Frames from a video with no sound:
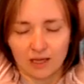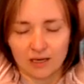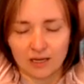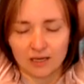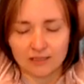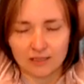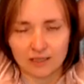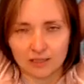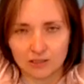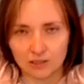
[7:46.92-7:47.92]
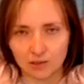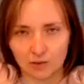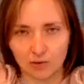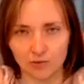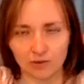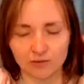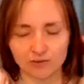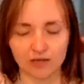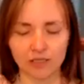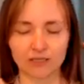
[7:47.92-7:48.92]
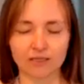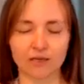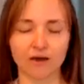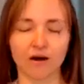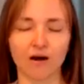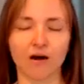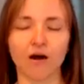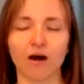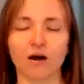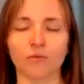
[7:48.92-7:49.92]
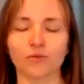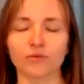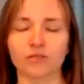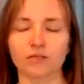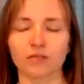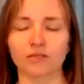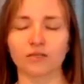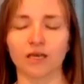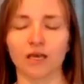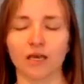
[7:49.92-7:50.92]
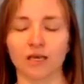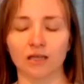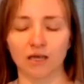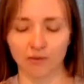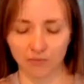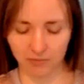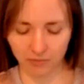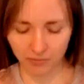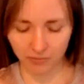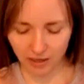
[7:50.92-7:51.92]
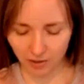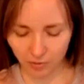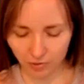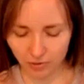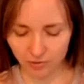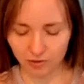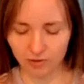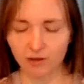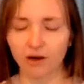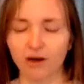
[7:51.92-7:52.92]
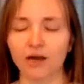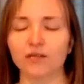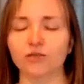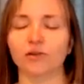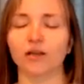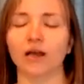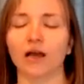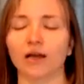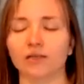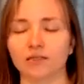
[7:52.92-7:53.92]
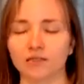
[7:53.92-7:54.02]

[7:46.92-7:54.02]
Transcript: And exhale, slowly release the arms. Take them back on your thighs, relax.